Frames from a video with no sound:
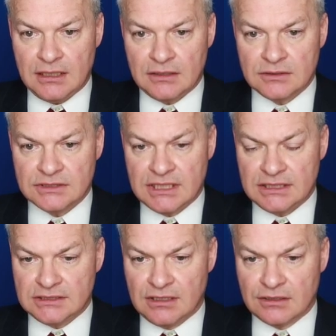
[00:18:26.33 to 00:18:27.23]
Eld
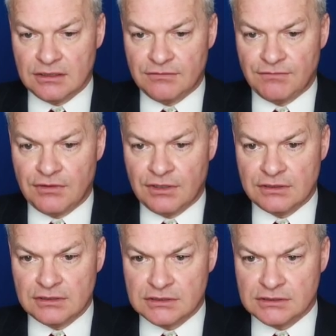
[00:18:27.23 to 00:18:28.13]
takes nothing in
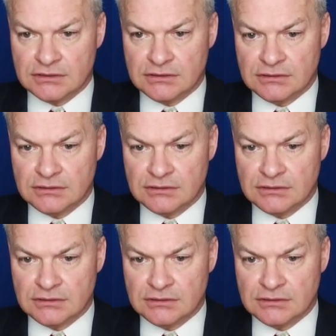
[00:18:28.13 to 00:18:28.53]
front.